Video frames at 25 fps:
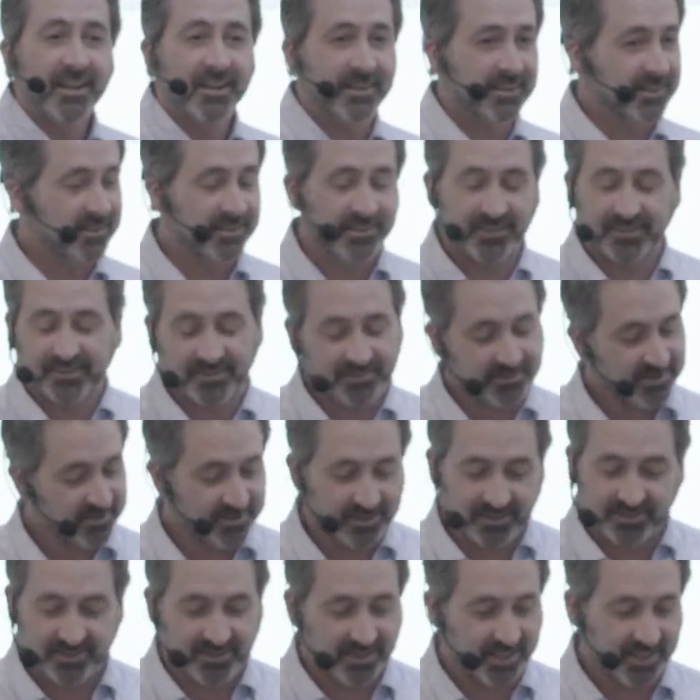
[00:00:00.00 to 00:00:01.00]
You can just
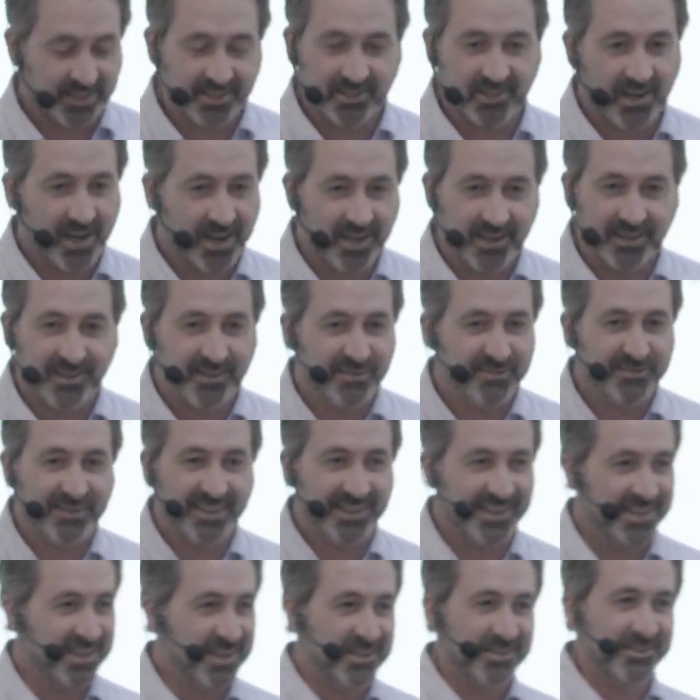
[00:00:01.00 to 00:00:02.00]
sort of shake your head if
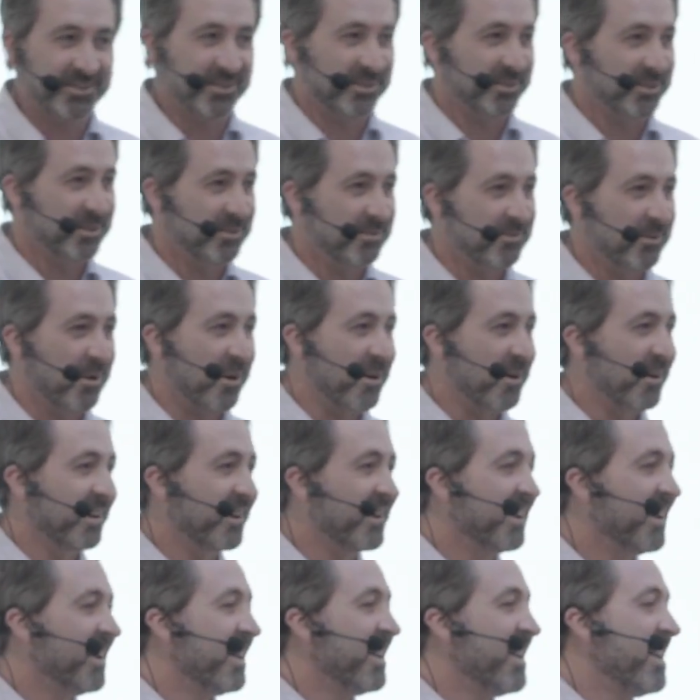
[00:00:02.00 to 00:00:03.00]
I get it totally
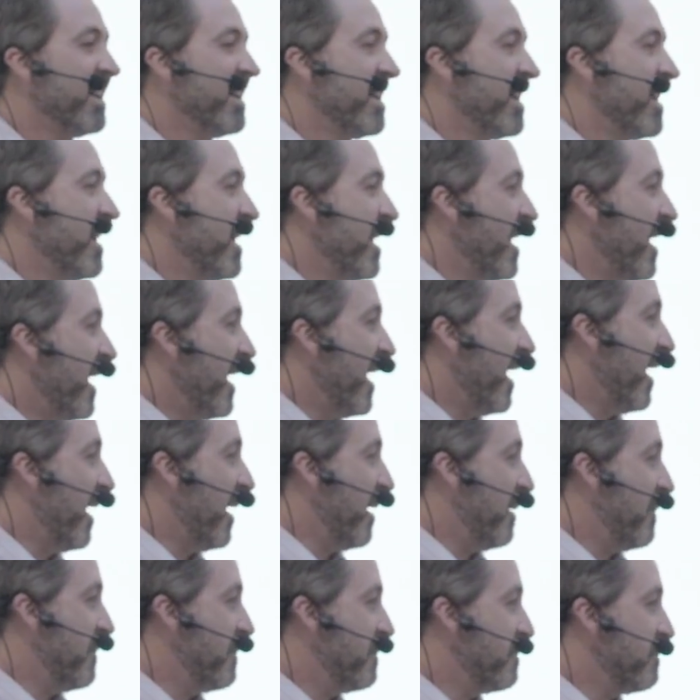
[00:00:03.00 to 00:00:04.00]
wrong.
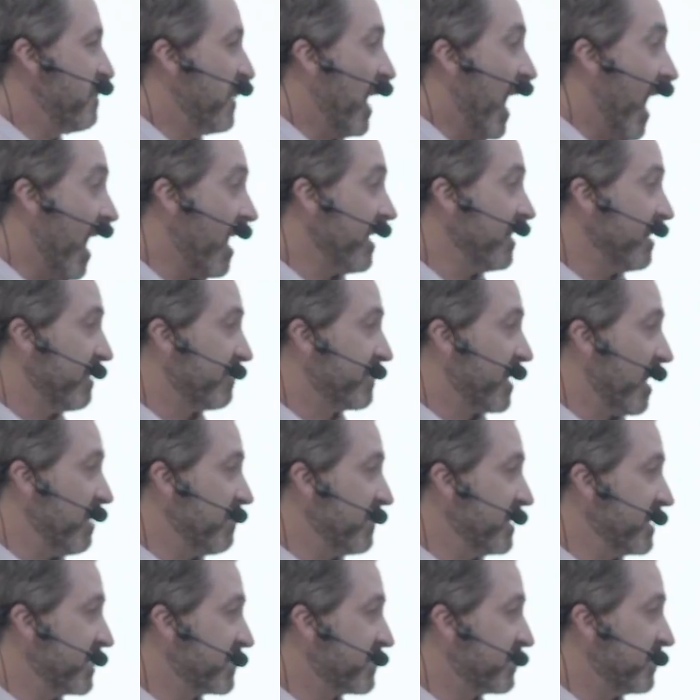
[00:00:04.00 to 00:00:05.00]
But I love
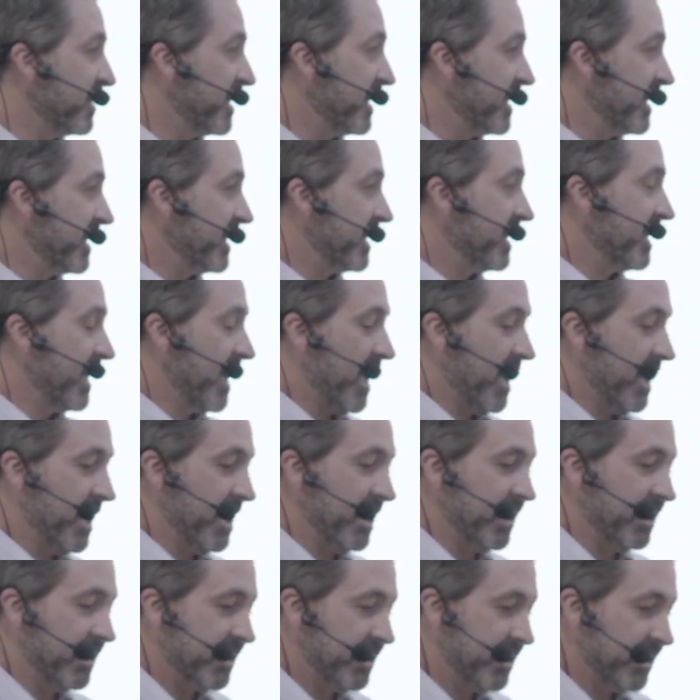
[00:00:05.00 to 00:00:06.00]
coming to Sweden,
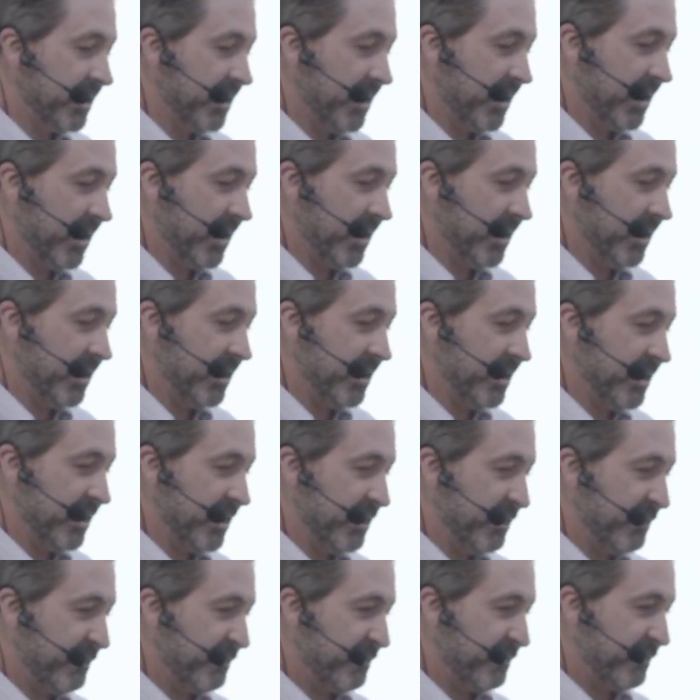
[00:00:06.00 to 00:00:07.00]
and in
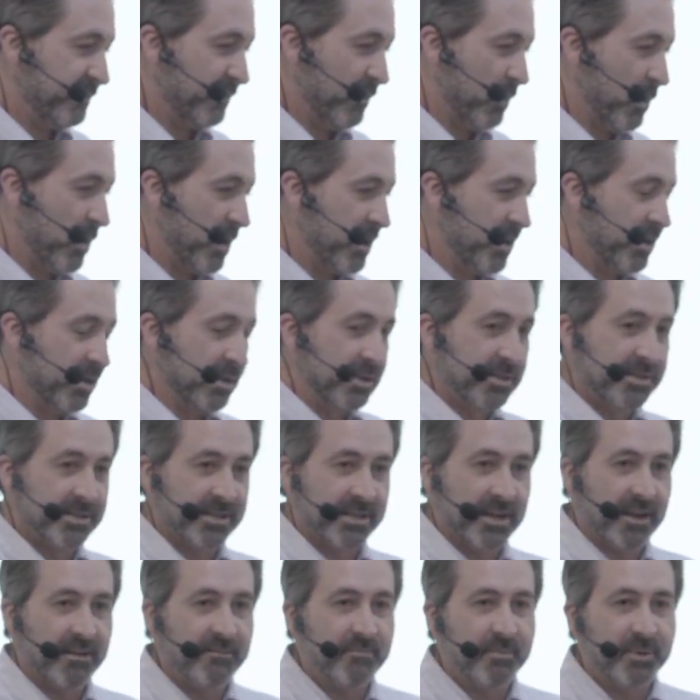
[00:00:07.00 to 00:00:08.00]
the 4 years
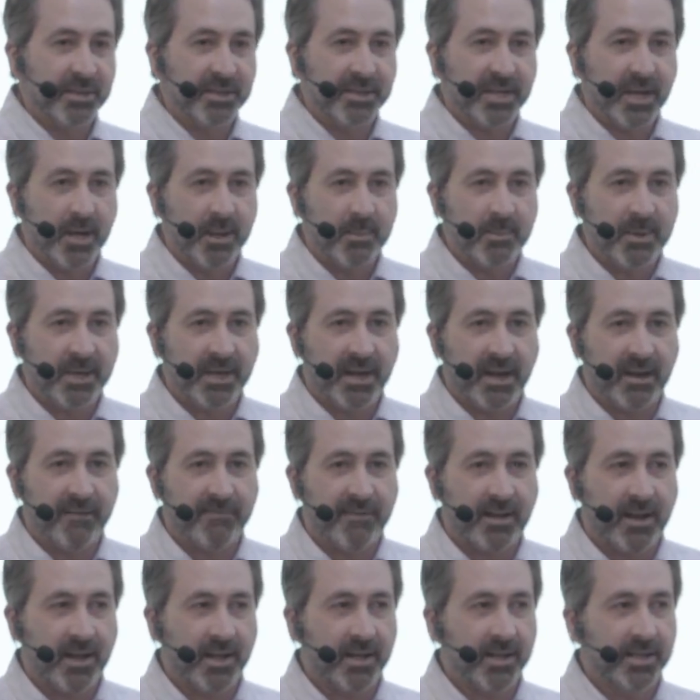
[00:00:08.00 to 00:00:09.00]
that I've been coming, I
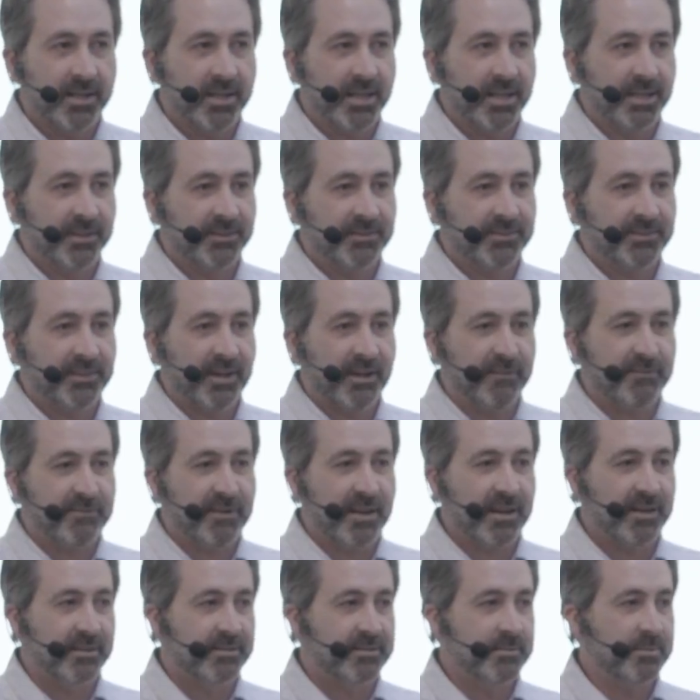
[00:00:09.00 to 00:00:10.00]
find
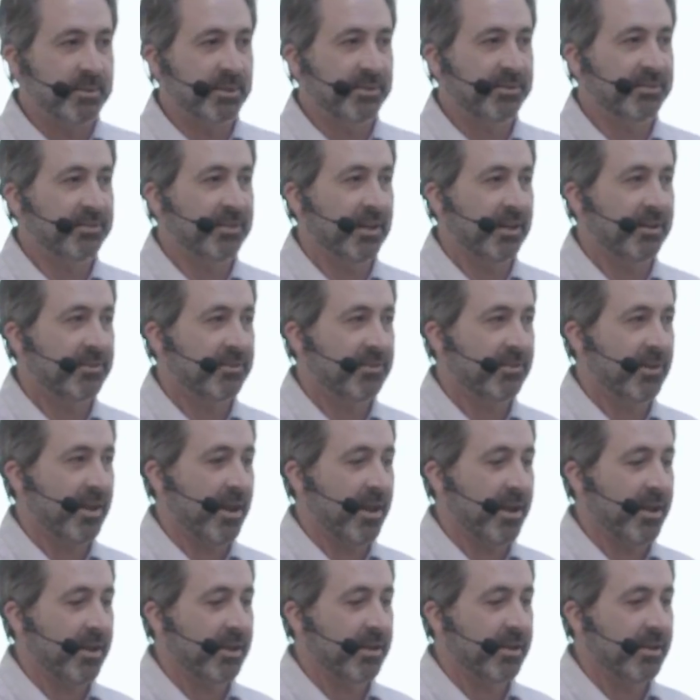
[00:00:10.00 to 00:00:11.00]
it to be such
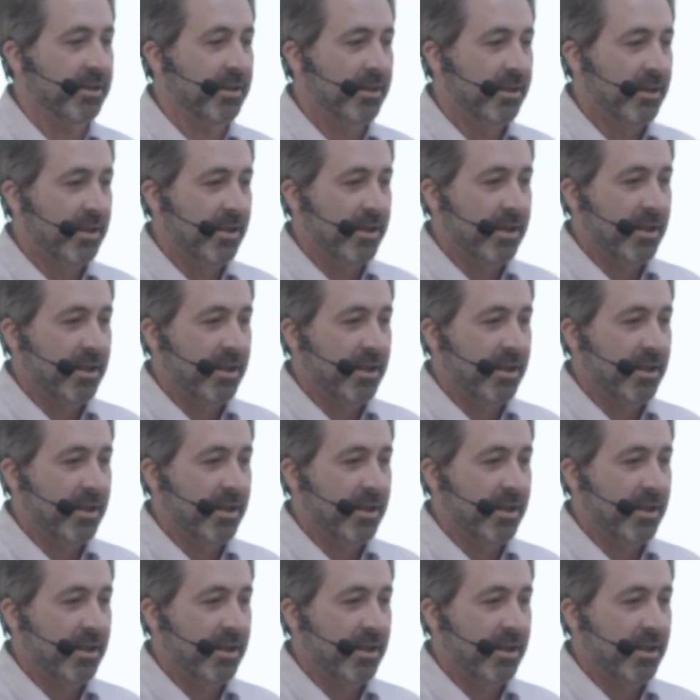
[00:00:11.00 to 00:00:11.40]
a